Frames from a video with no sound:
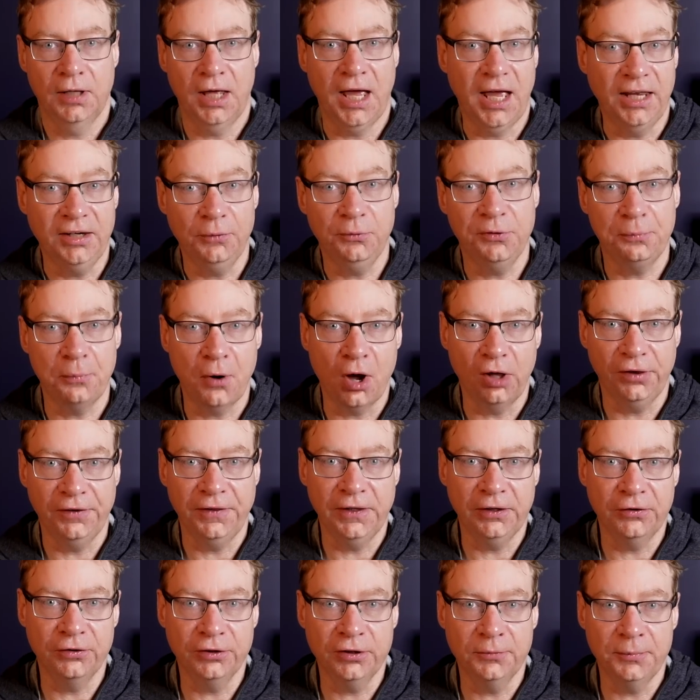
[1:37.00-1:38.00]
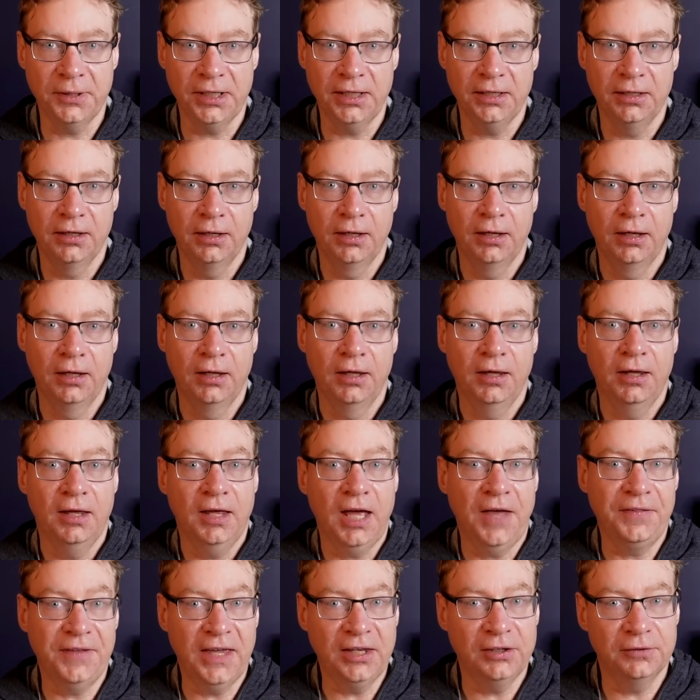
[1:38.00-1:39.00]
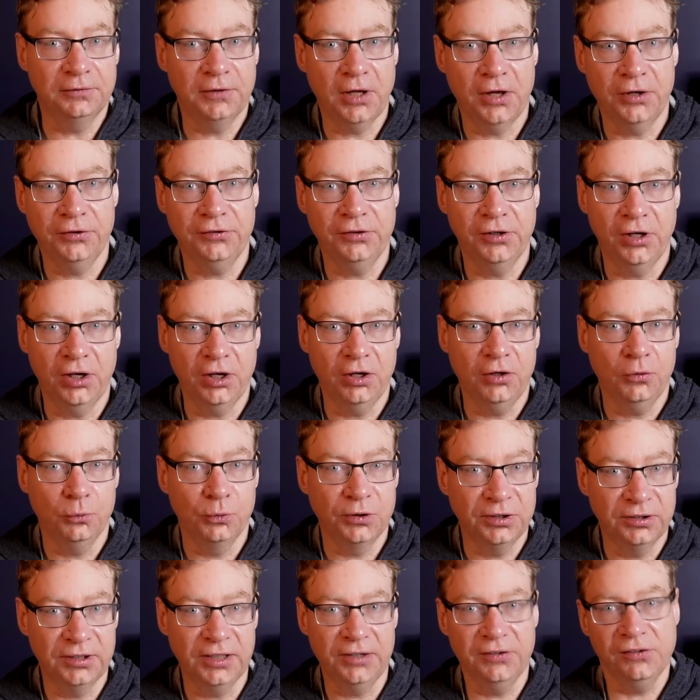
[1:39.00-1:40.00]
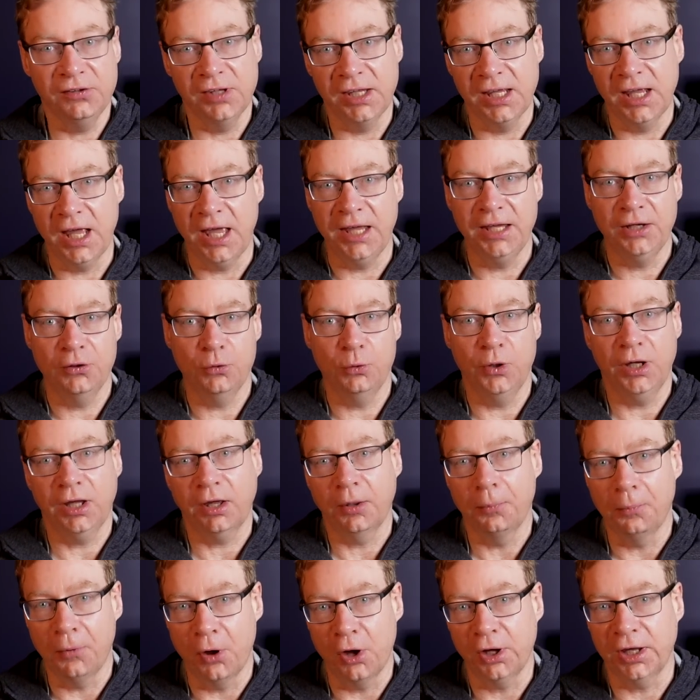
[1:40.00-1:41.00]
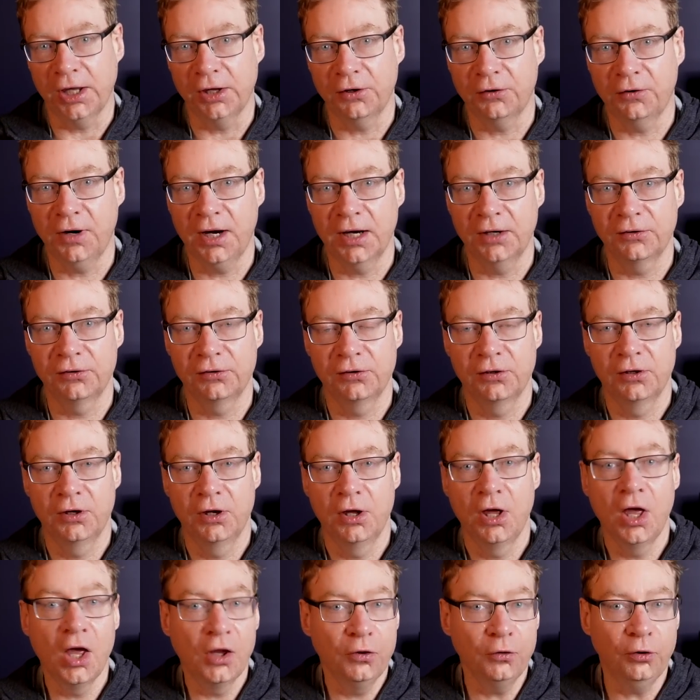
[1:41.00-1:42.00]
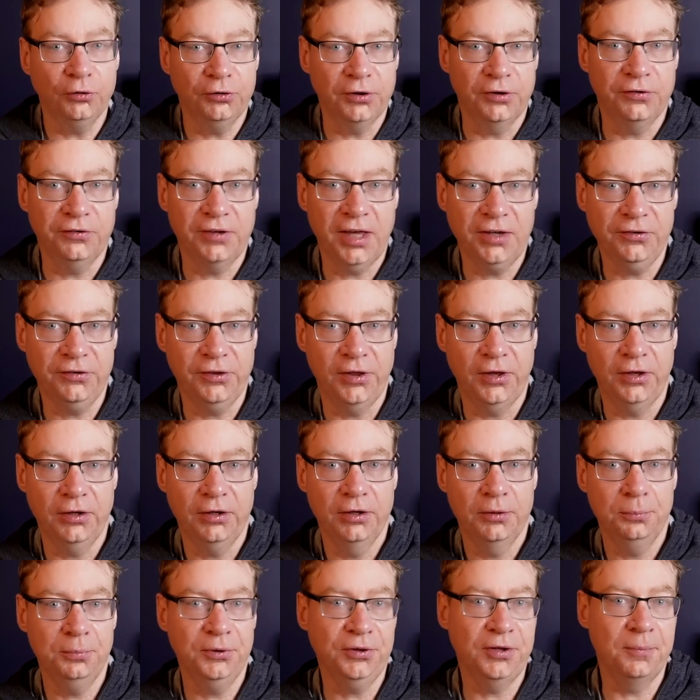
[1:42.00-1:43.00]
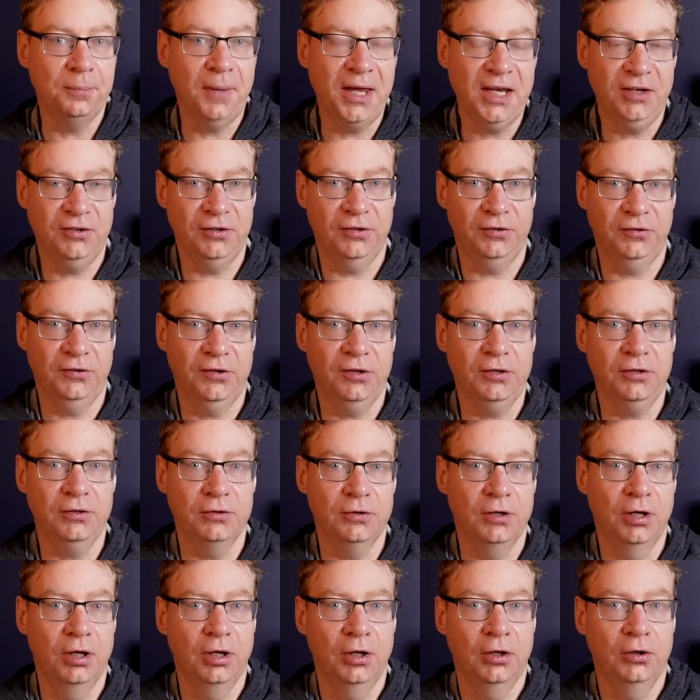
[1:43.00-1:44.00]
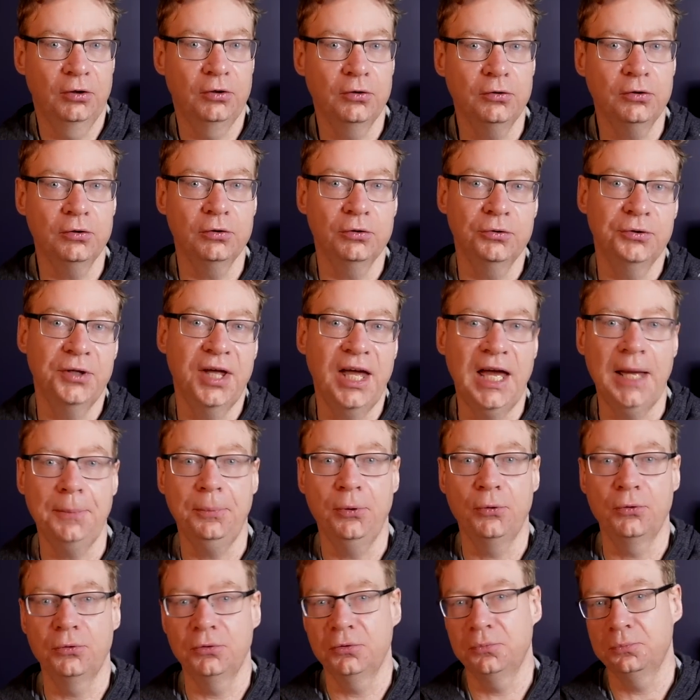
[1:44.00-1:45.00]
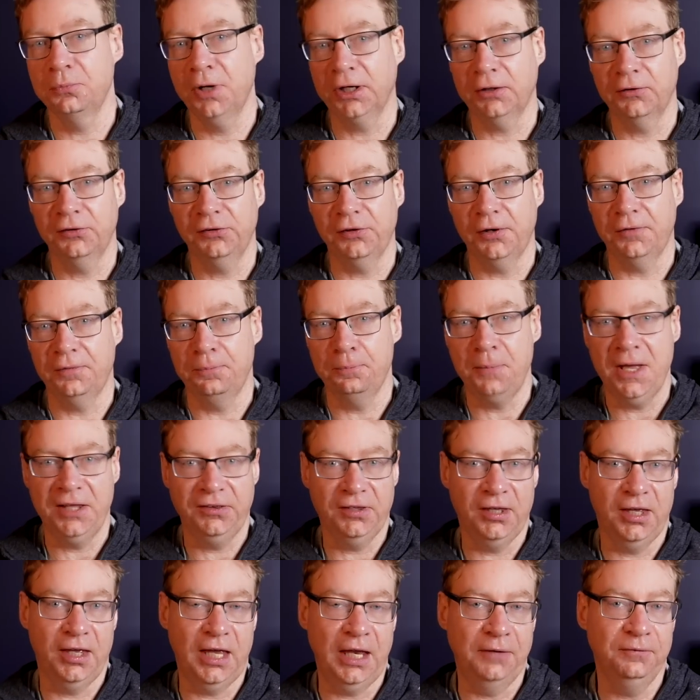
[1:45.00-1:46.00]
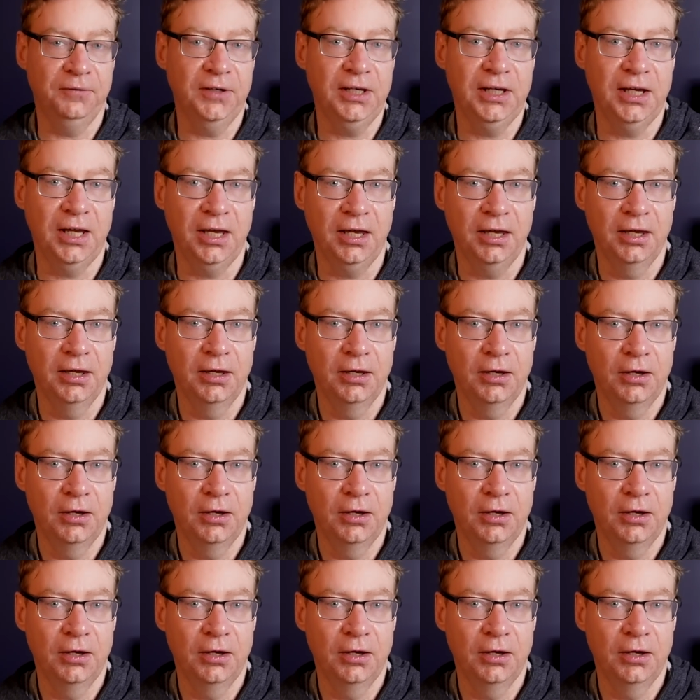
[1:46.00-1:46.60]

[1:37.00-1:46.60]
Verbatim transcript: And it was partly the economy. At the end of last year, we did see a quick market crash. Not just Tesla, but the majors too. Google, Apple, Microsoft, Meta, Nvidia,